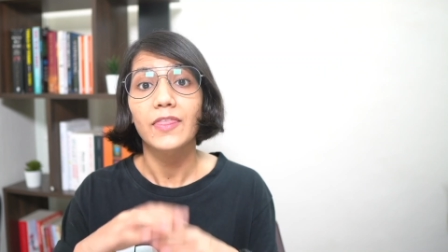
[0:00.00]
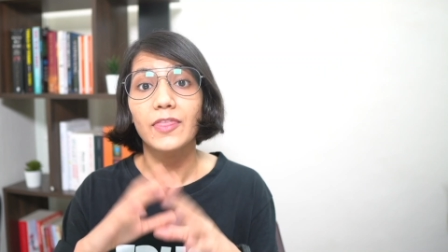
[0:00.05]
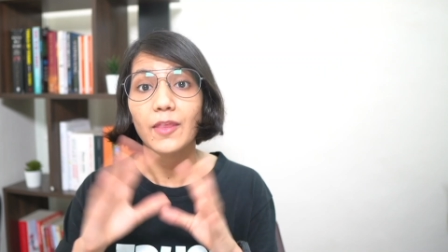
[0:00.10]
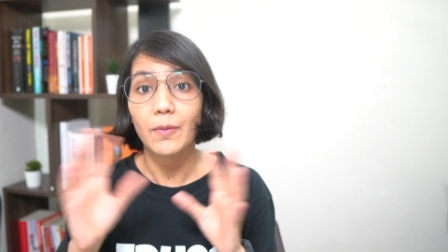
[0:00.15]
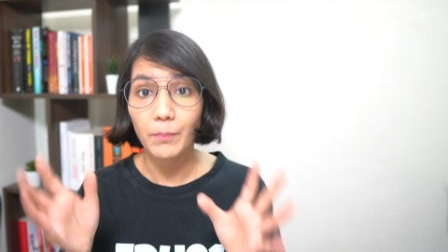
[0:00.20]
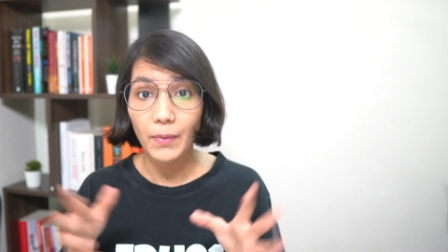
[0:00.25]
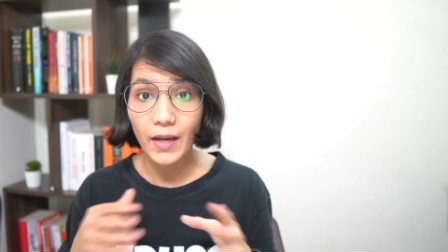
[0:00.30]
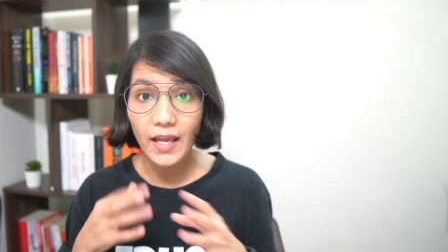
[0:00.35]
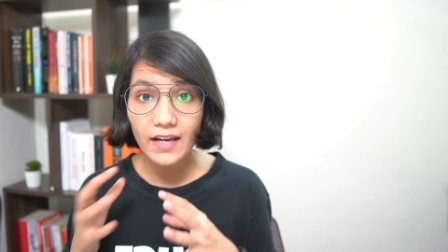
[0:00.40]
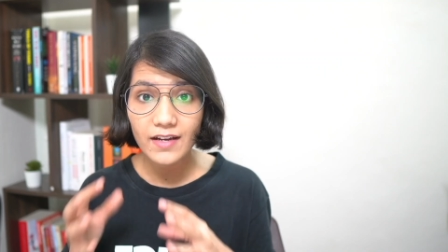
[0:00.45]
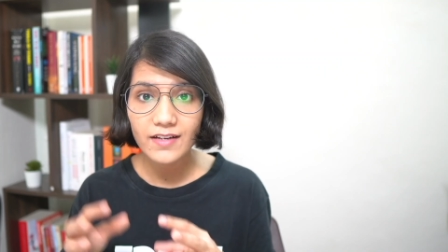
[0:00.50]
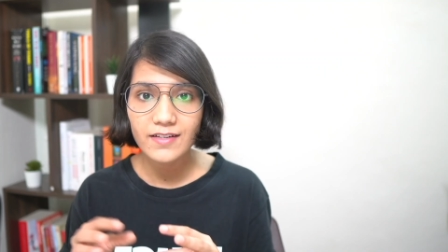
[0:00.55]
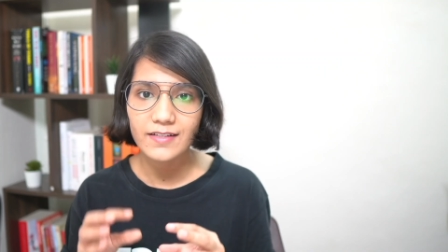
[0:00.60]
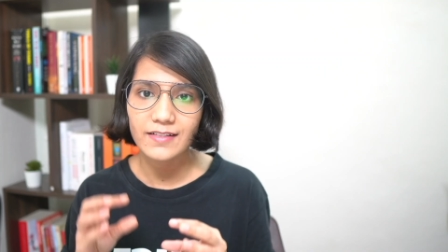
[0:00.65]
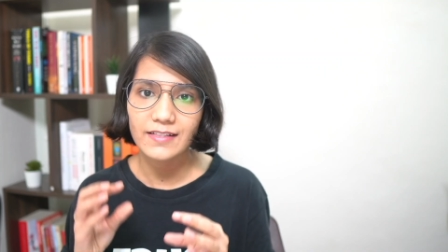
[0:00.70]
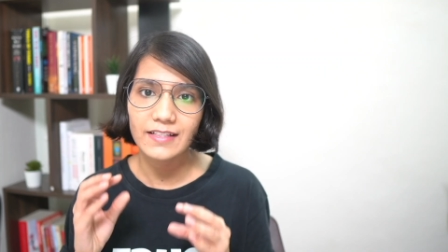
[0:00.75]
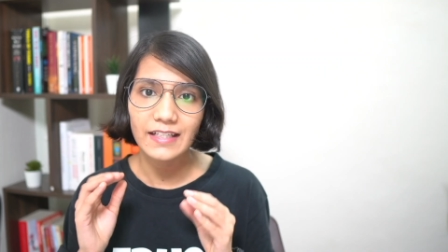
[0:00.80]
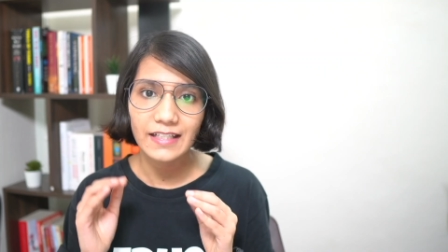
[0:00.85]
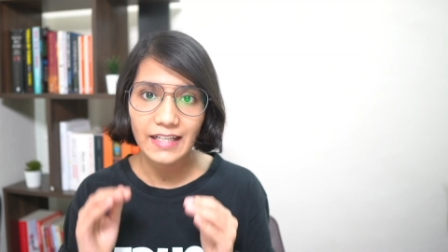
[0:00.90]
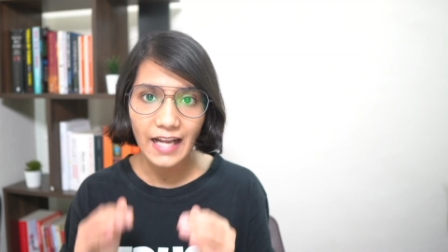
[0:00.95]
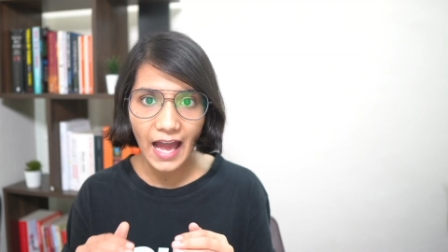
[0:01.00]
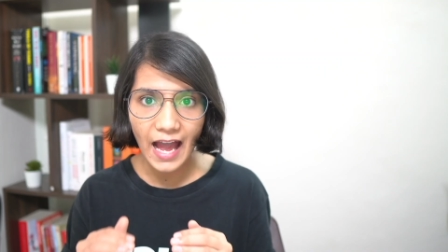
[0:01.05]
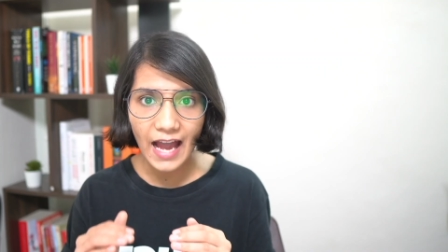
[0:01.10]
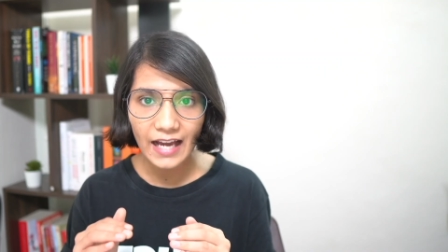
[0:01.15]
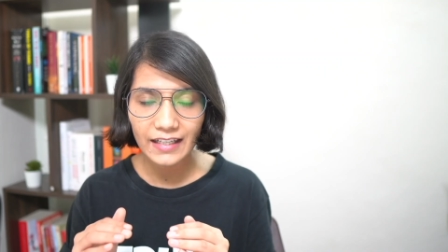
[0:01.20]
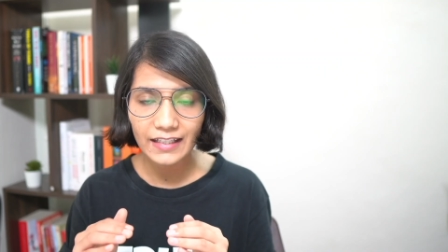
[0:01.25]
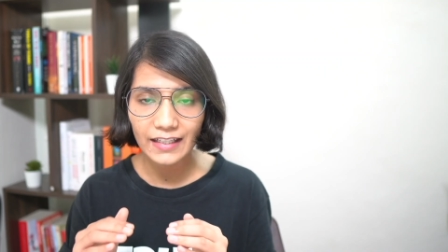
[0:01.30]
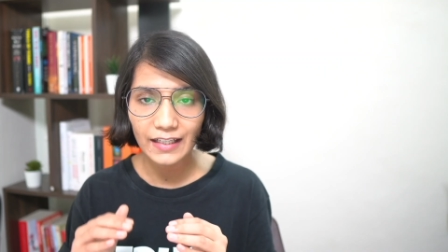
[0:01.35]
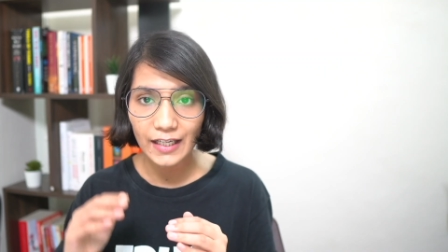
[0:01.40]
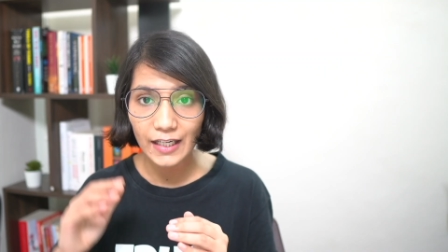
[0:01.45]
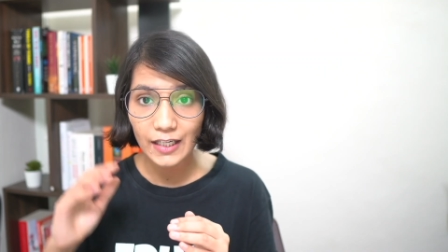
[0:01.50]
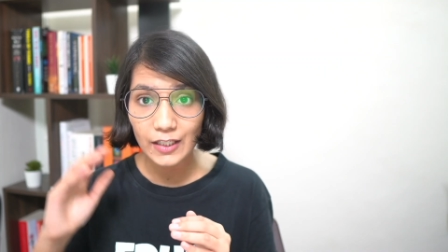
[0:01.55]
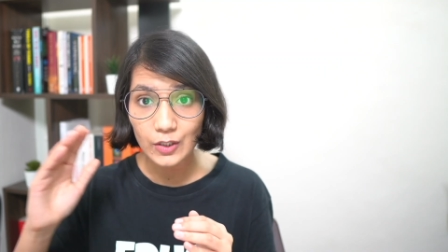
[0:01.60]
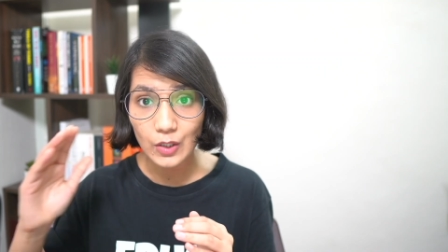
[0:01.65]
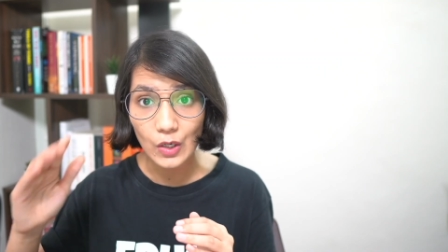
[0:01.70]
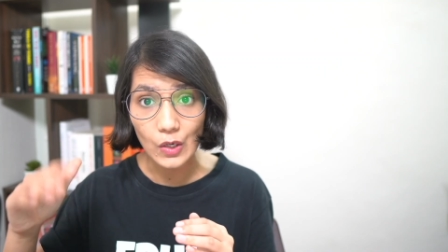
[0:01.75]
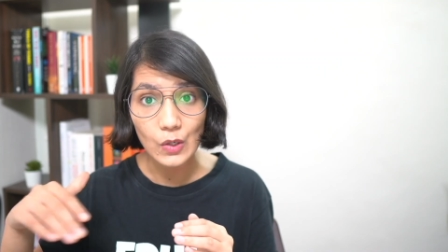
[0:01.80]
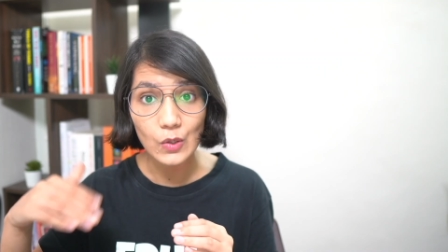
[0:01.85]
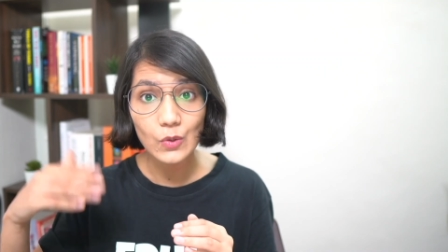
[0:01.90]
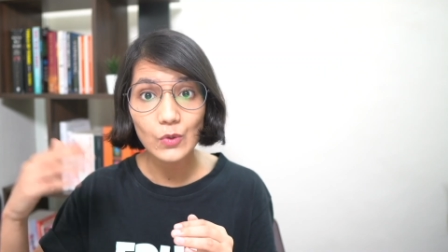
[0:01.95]
The players in aggregate
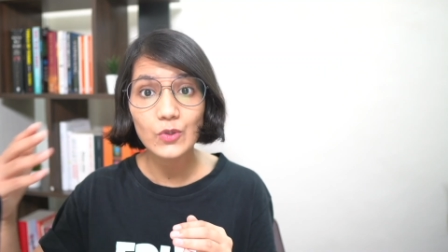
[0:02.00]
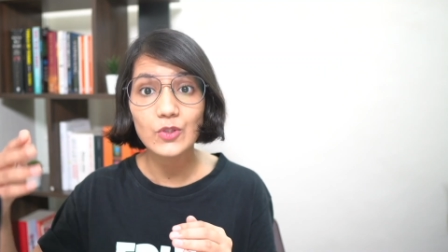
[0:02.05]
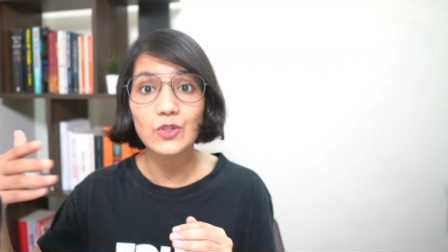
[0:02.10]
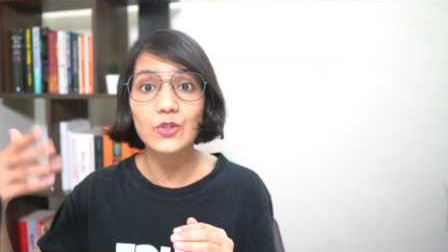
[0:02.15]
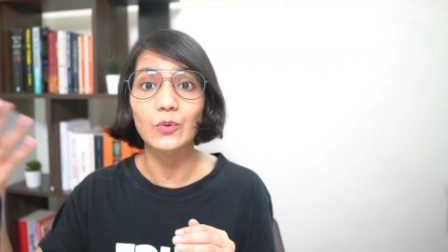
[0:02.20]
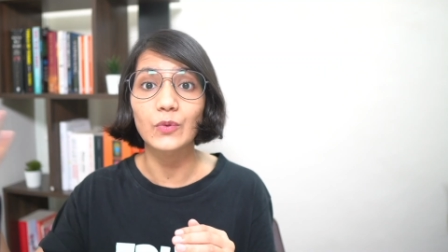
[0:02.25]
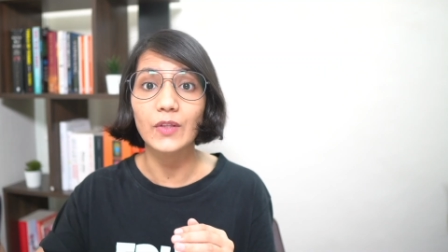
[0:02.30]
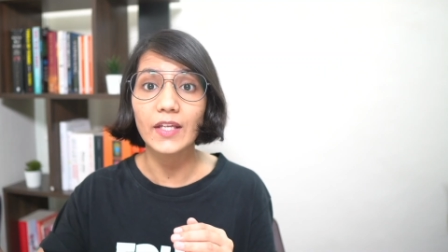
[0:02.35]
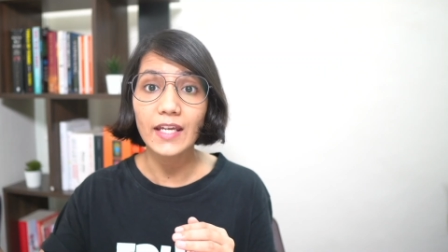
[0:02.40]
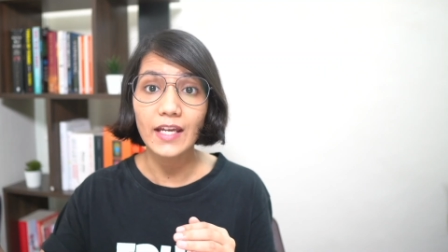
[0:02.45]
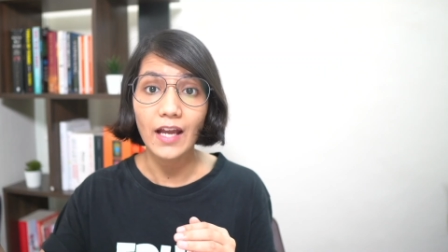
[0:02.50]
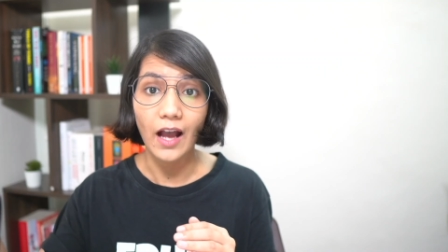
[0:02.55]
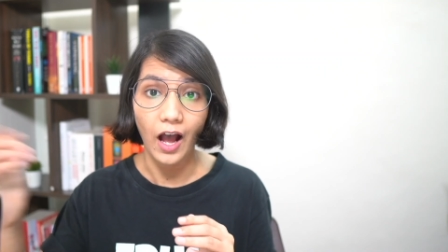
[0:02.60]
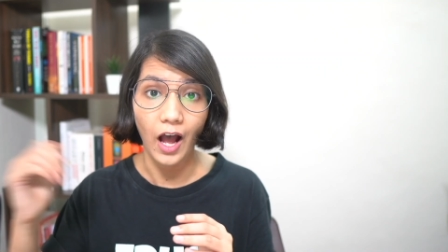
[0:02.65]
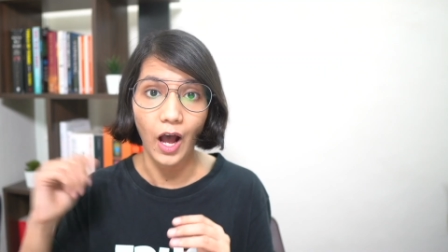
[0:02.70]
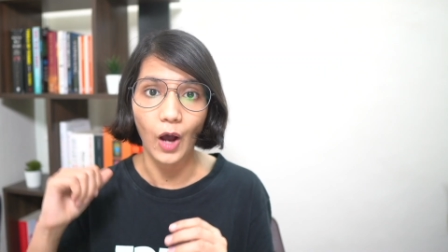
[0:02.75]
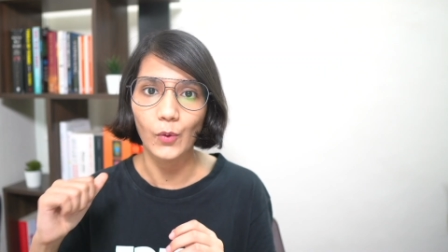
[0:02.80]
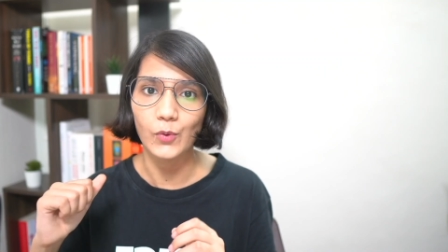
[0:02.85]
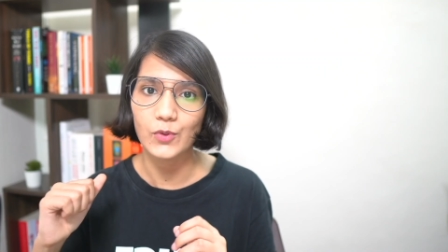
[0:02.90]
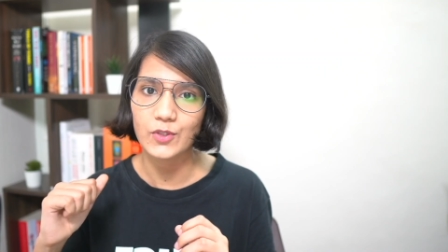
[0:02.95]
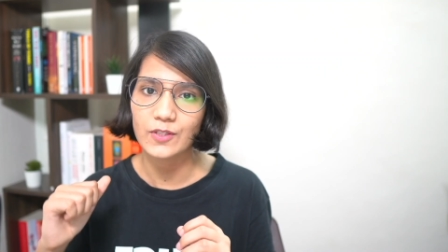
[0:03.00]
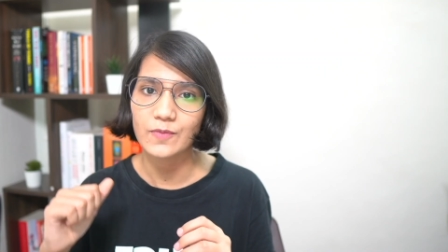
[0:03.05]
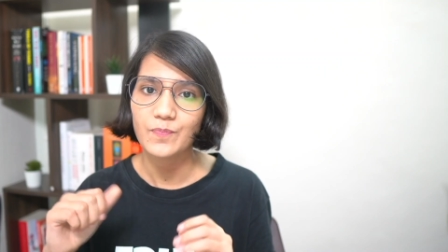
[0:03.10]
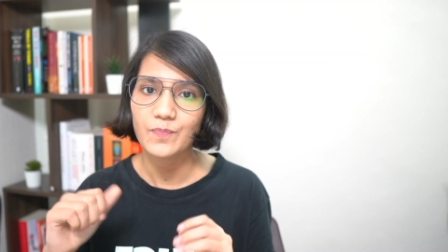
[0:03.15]
lose to the house.